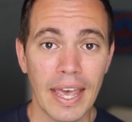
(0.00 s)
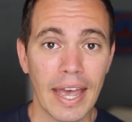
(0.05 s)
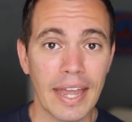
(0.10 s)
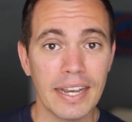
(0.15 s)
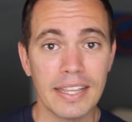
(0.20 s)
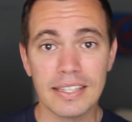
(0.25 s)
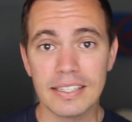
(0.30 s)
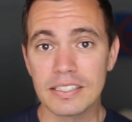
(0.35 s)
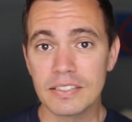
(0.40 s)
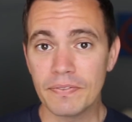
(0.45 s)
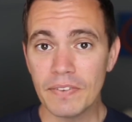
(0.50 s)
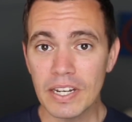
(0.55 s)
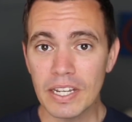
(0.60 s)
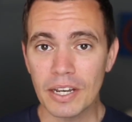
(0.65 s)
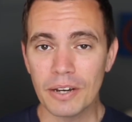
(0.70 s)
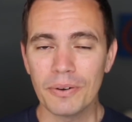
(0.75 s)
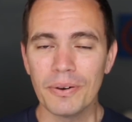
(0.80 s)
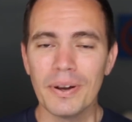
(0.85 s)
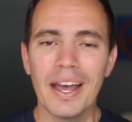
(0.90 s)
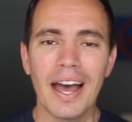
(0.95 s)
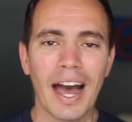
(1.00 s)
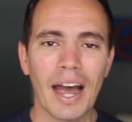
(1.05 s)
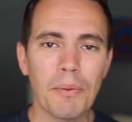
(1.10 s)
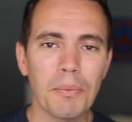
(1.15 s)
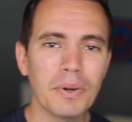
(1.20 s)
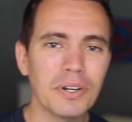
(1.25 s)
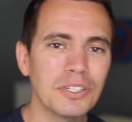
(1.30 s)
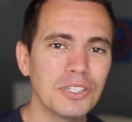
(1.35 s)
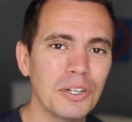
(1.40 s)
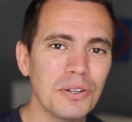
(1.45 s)
And in this video, I
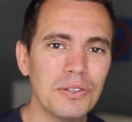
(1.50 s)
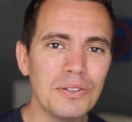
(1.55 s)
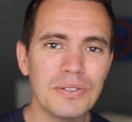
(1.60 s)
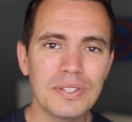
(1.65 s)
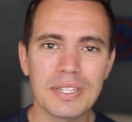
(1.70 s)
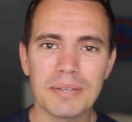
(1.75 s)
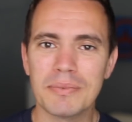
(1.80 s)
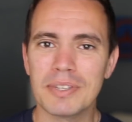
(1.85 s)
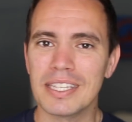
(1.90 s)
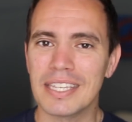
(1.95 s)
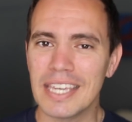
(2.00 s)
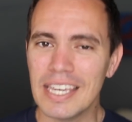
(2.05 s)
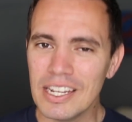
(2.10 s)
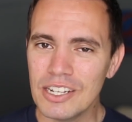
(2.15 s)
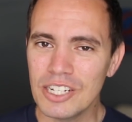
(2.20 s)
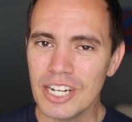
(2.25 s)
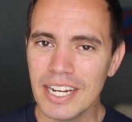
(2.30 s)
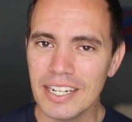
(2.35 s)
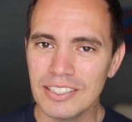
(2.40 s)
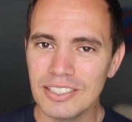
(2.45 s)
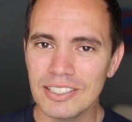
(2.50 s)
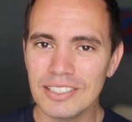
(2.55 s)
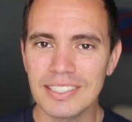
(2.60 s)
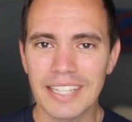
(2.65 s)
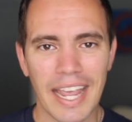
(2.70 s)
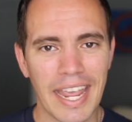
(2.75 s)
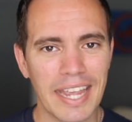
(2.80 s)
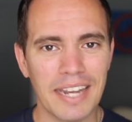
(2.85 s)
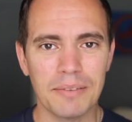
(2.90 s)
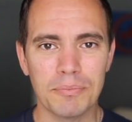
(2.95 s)
want to show you some of the key
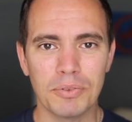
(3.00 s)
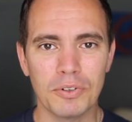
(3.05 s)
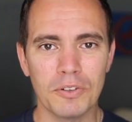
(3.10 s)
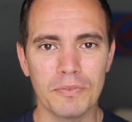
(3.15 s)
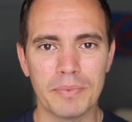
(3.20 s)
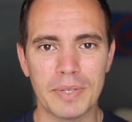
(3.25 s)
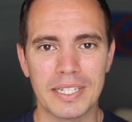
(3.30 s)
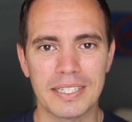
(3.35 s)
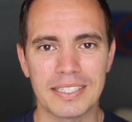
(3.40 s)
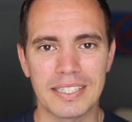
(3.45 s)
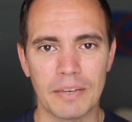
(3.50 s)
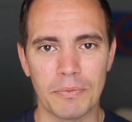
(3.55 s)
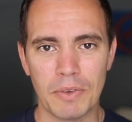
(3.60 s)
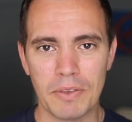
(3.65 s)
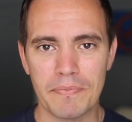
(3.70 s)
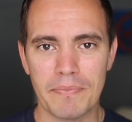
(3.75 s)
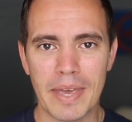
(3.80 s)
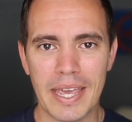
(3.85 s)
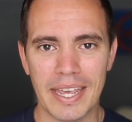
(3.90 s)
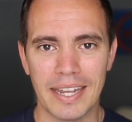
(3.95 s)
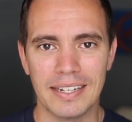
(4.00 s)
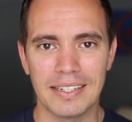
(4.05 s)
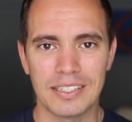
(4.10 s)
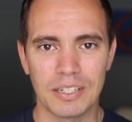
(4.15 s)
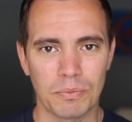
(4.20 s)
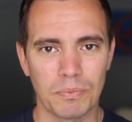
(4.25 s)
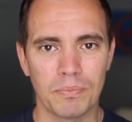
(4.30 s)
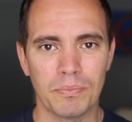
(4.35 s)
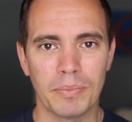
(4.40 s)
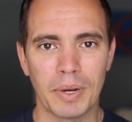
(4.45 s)
changes and improvements that we've made
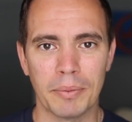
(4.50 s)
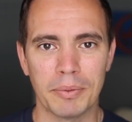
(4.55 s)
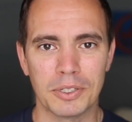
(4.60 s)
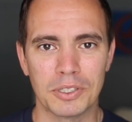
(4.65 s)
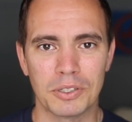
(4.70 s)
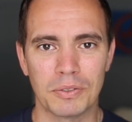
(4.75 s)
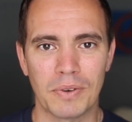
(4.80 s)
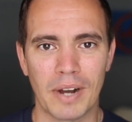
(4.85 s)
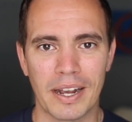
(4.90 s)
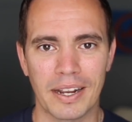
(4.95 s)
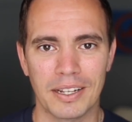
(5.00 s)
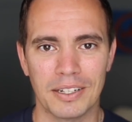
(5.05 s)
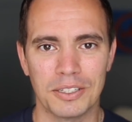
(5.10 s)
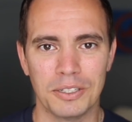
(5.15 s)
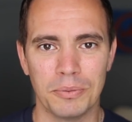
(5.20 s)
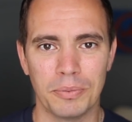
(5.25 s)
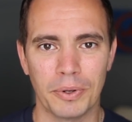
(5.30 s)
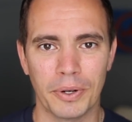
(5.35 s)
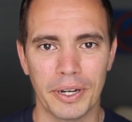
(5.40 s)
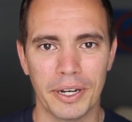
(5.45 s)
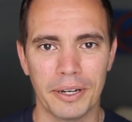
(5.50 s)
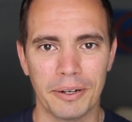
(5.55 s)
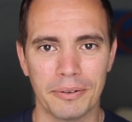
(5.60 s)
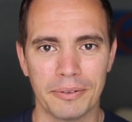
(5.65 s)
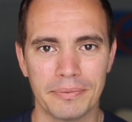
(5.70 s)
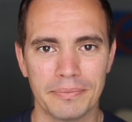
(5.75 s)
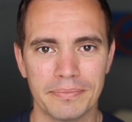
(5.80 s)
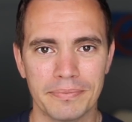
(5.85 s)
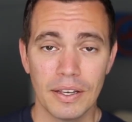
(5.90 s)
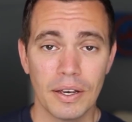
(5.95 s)
to Publisher Rocket 2.0.
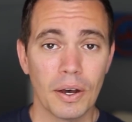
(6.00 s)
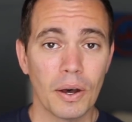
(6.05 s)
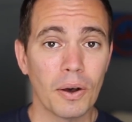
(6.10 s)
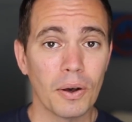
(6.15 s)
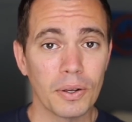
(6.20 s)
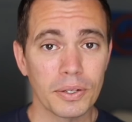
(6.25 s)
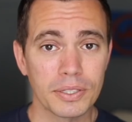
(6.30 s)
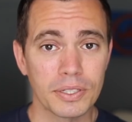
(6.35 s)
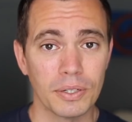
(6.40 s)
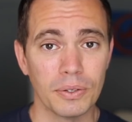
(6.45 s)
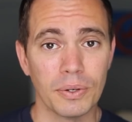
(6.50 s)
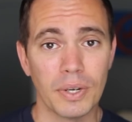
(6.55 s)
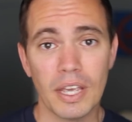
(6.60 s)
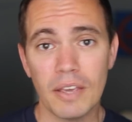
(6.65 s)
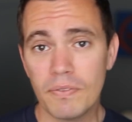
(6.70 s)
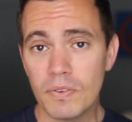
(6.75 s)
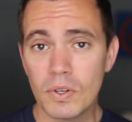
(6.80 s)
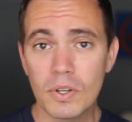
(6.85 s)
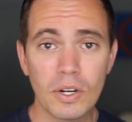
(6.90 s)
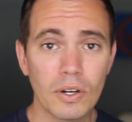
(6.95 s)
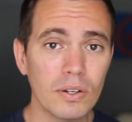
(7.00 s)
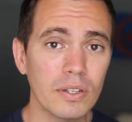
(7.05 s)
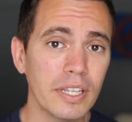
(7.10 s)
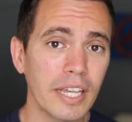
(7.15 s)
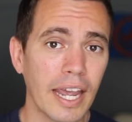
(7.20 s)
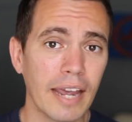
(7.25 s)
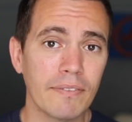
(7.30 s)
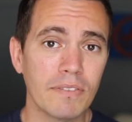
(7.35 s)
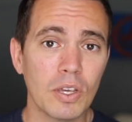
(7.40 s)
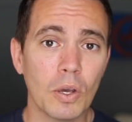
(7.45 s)
Also, if you
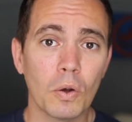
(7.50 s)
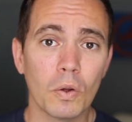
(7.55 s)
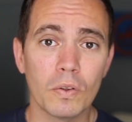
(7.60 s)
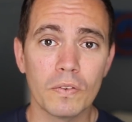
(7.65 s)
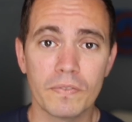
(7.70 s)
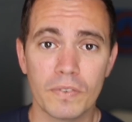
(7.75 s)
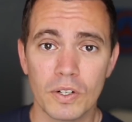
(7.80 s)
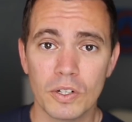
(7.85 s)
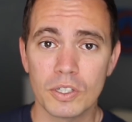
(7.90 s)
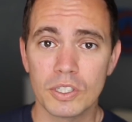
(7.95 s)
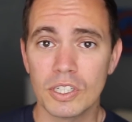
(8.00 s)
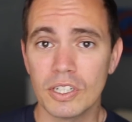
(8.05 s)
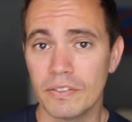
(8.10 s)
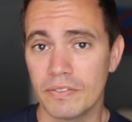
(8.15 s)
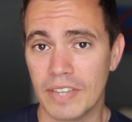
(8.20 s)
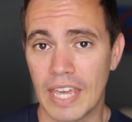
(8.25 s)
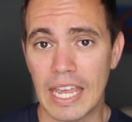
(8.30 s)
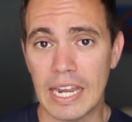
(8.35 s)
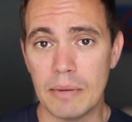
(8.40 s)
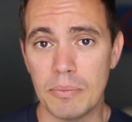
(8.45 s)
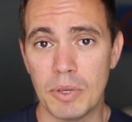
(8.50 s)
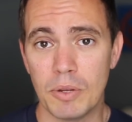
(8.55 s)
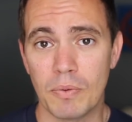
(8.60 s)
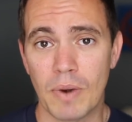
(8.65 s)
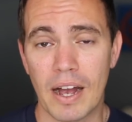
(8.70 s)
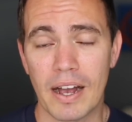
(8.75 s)
currently have the old version of KDP